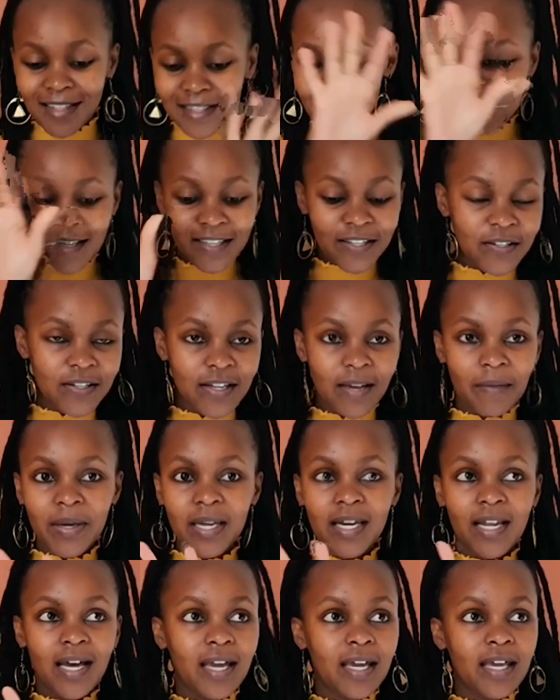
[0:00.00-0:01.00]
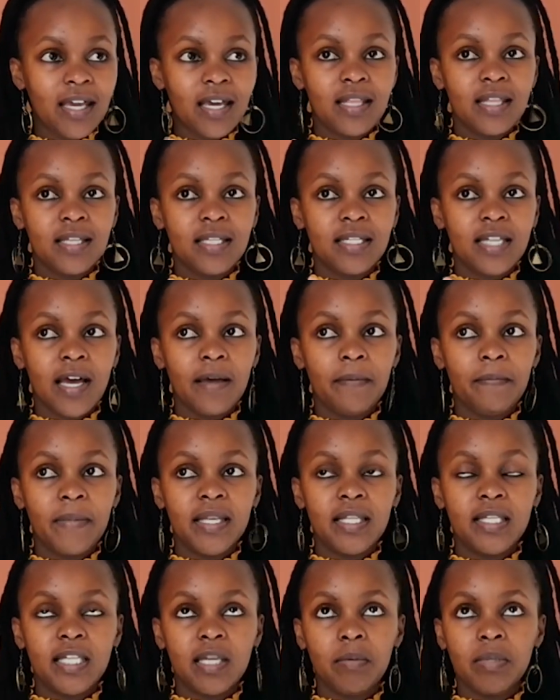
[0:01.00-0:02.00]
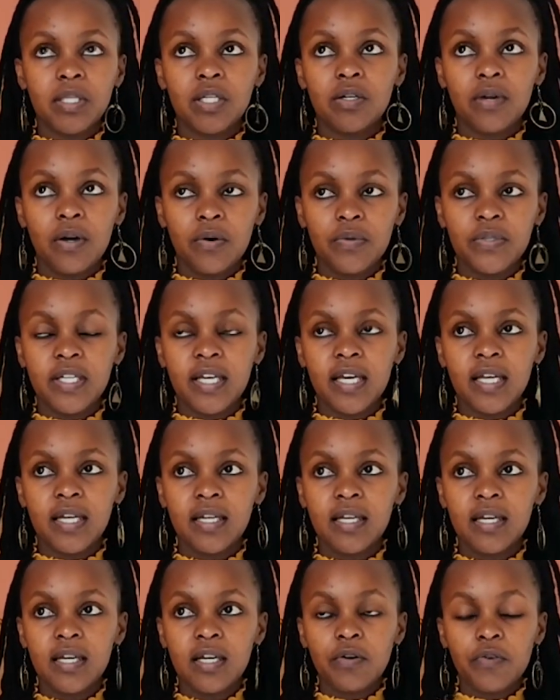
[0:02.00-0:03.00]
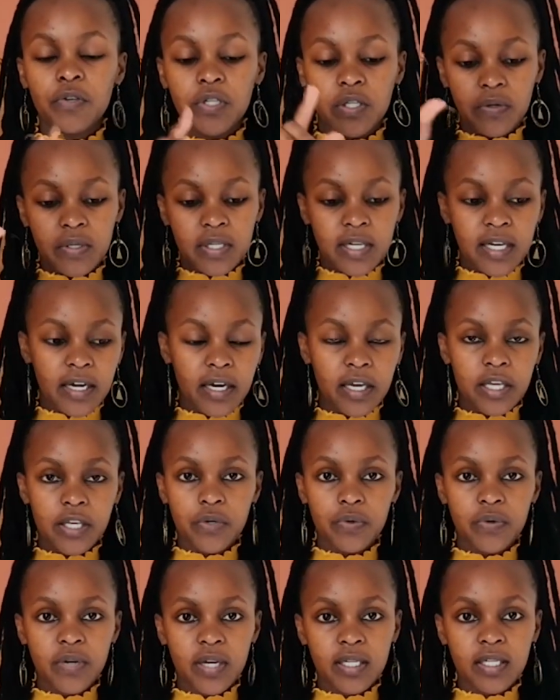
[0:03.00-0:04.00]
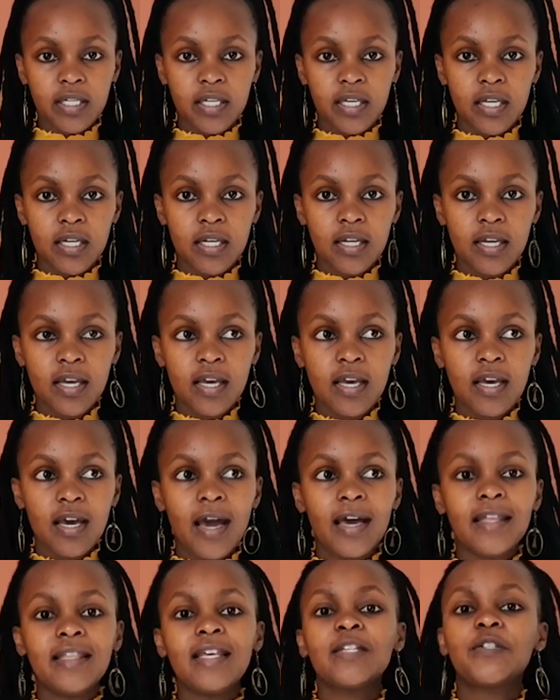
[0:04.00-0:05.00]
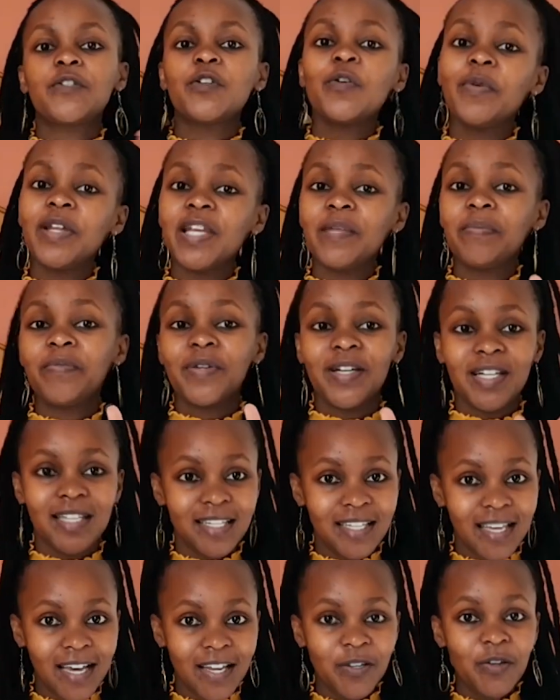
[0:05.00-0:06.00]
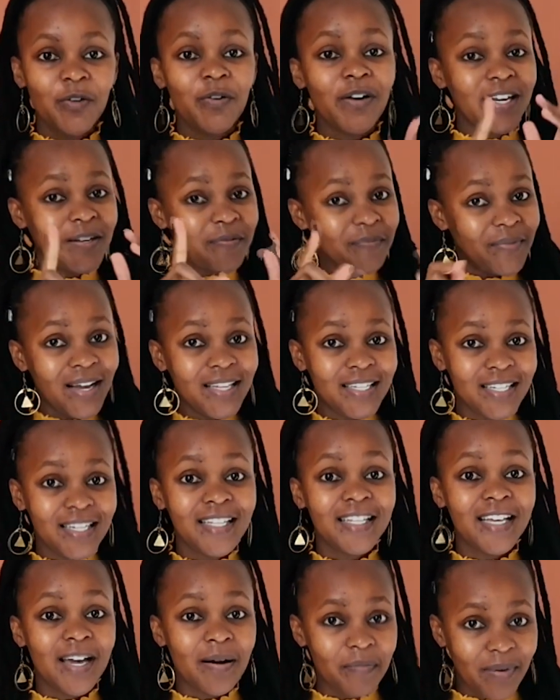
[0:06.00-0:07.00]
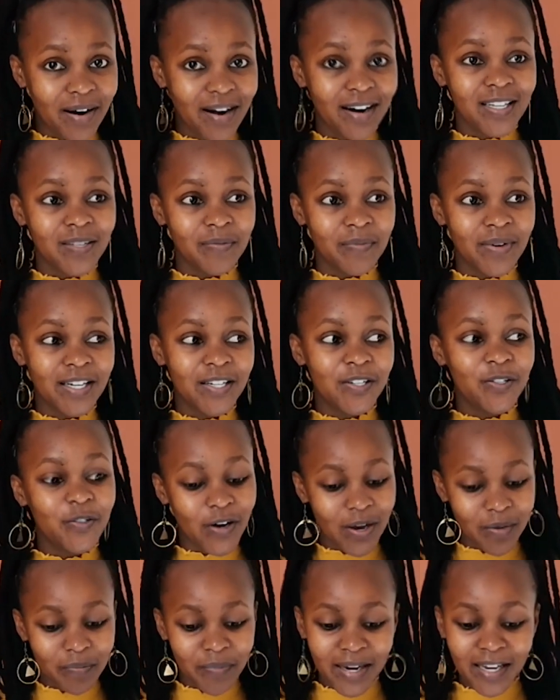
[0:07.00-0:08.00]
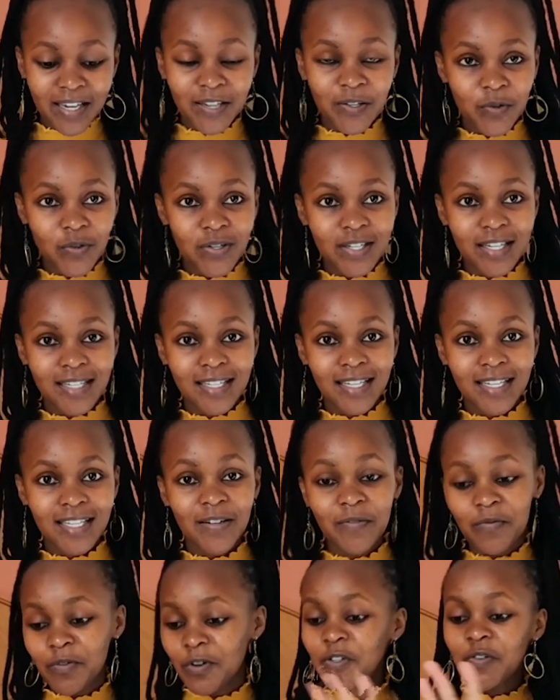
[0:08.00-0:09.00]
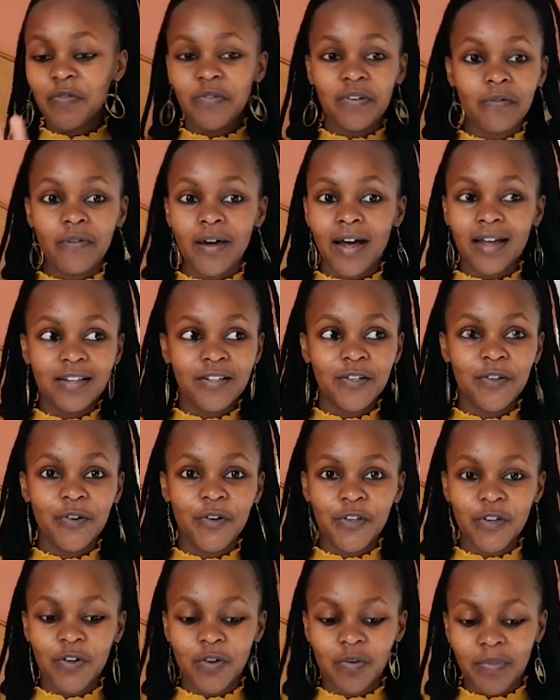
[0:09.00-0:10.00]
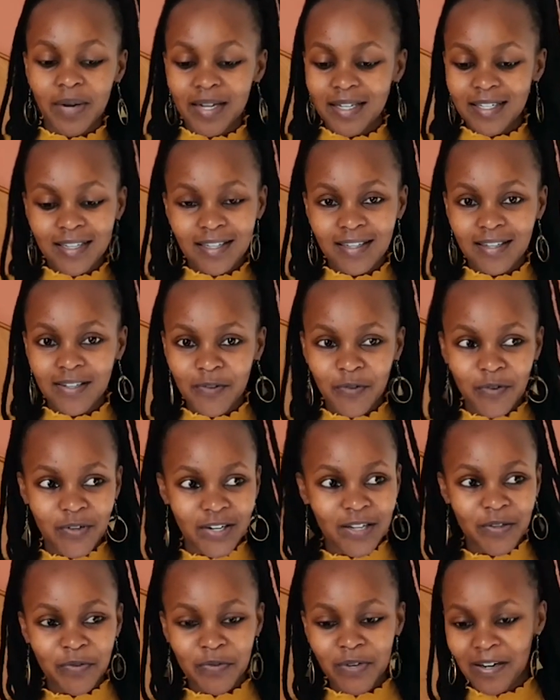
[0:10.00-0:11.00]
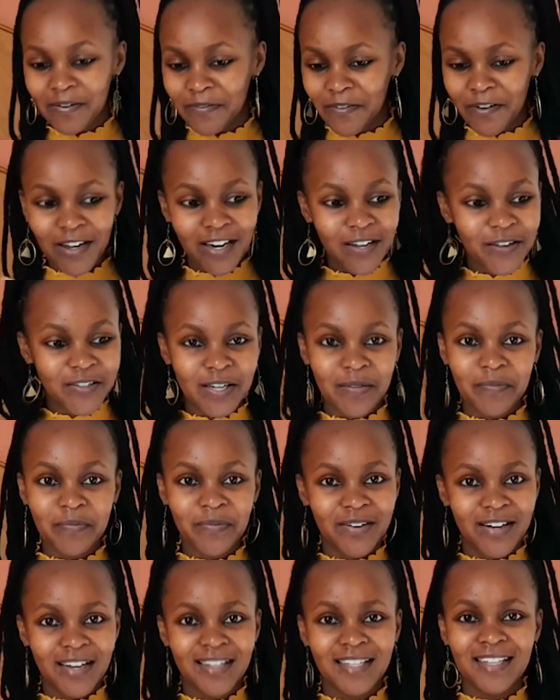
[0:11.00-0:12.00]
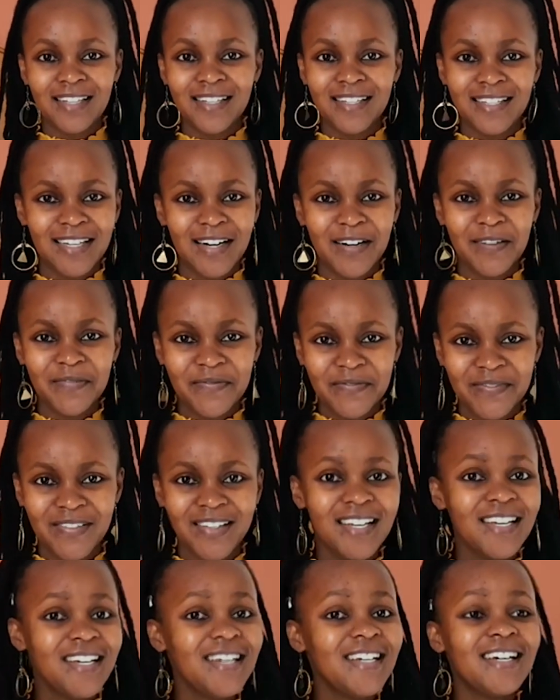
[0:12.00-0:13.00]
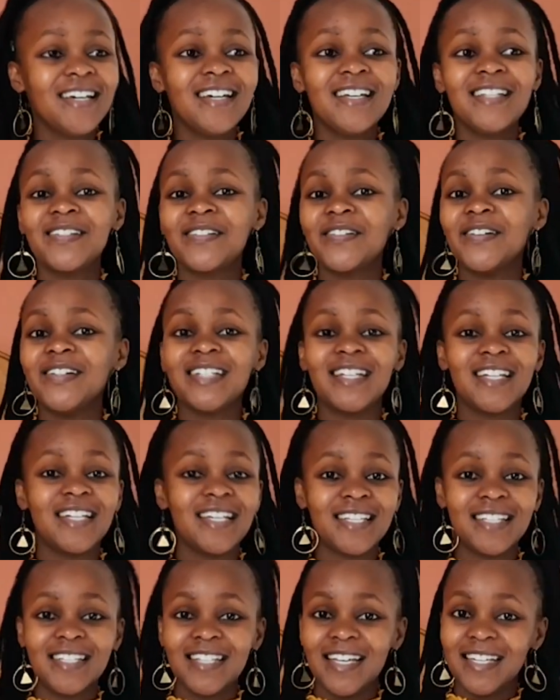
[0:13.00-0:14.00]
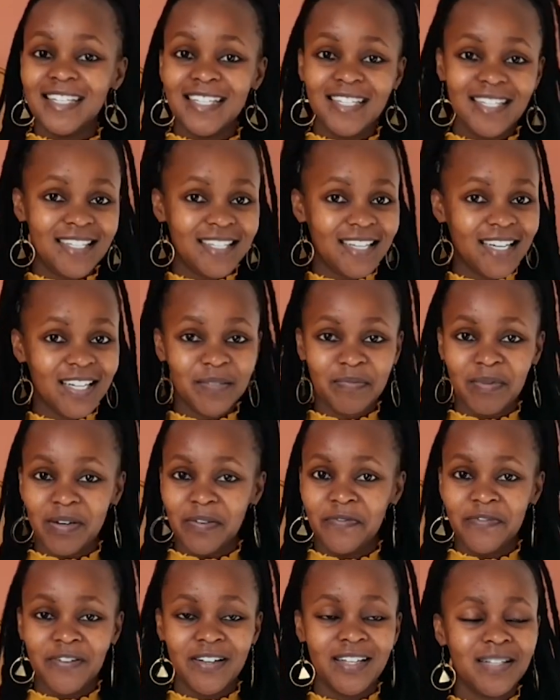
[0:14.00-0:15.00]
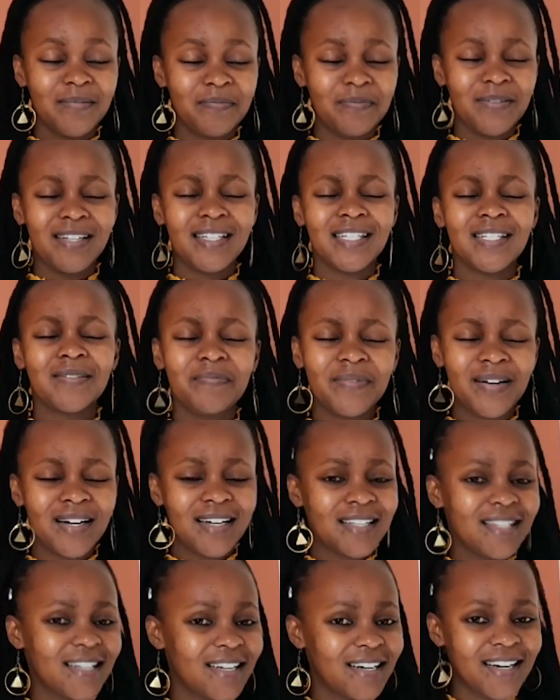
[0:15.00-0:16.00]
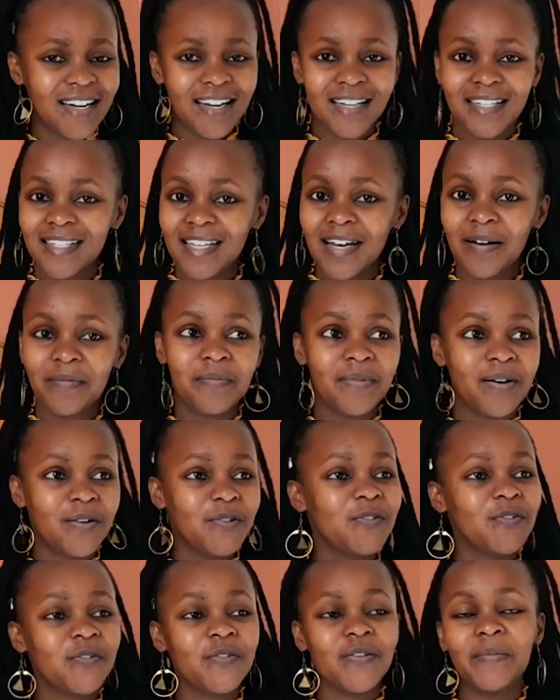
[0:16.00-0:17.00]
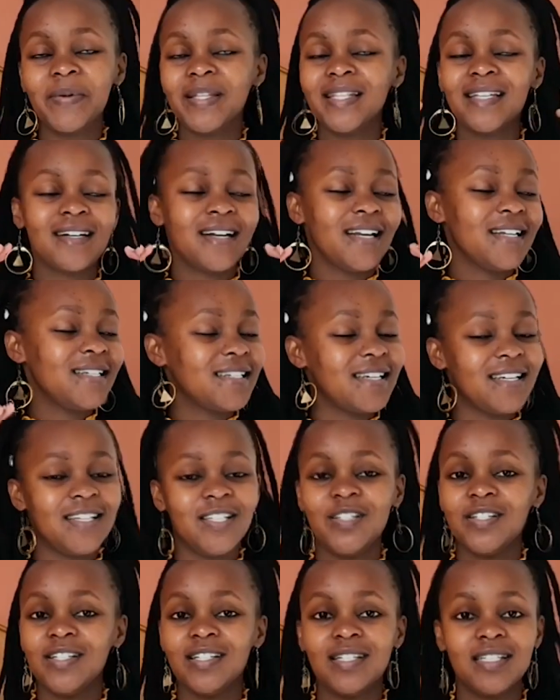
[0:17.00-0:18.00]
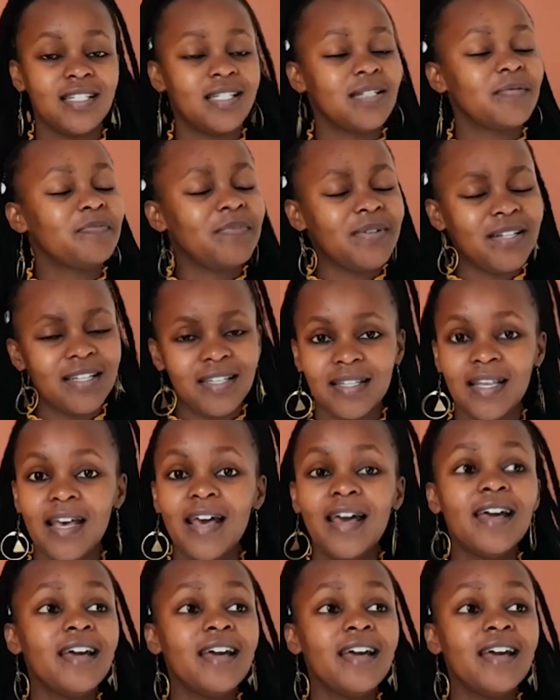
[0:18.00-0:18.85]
By this time it's around 10, because there was like a queue getting in, and there's so many people inside. So you can imagine the embarrassment. You unpacking suitcases in front of everyone. You know, your panties could as well fall out and bras and stuff. It's not an exciting sight, my friends. Please pack the right amount. The right kgs. Just please.